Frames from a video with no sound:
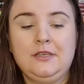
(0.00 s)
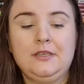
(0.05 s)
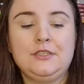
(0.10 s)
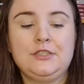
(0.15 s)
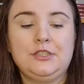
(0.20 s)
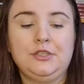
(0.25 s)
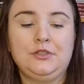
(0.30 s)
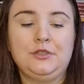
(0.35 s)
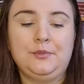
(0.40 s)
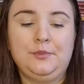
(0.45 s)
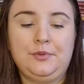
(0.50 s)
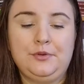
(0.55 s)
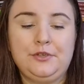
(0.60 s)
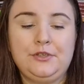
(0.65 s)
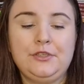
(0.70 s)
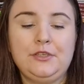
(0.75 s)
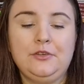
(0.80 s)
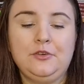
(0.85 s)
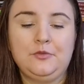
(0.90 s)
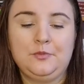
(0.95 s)
So the
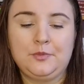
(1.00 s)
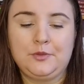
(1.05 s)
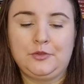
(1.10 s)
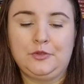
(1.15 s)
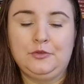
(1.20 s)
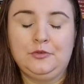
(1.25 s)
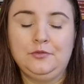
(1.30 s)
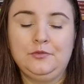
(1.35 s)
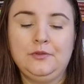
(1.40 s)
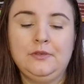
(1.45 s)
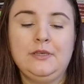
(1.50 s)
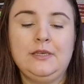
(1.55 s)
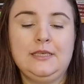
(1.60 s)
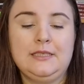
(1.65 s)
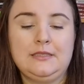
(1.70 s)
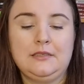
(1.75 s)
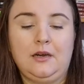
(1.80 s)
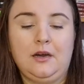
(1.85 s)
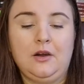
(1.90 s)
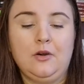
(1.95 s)
burden of proof
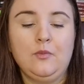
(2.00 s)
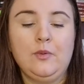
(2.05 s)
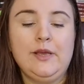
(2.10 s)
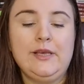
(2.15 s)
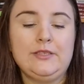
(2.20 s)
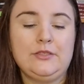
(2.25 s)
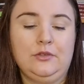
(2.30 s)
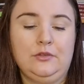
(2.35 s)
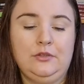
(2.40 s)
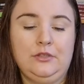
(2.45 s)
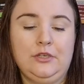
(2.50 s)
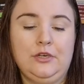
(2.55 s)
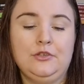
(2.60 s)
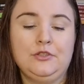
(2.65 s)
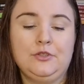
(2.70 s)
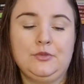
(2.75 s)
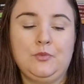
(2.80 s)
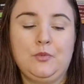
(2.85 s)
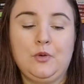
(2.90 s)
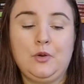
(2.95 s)
is always on
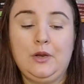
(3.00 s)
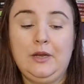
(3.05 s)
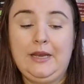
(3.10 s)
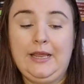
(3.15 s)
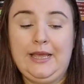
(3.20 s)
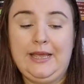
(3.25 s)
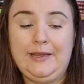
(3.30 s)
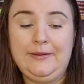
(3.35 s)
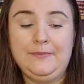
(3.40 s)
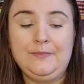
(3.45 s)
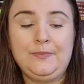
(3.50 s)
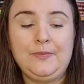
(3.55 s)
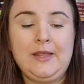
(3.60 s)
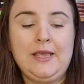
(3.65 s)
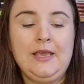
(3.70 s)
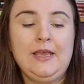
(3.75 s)
those who claim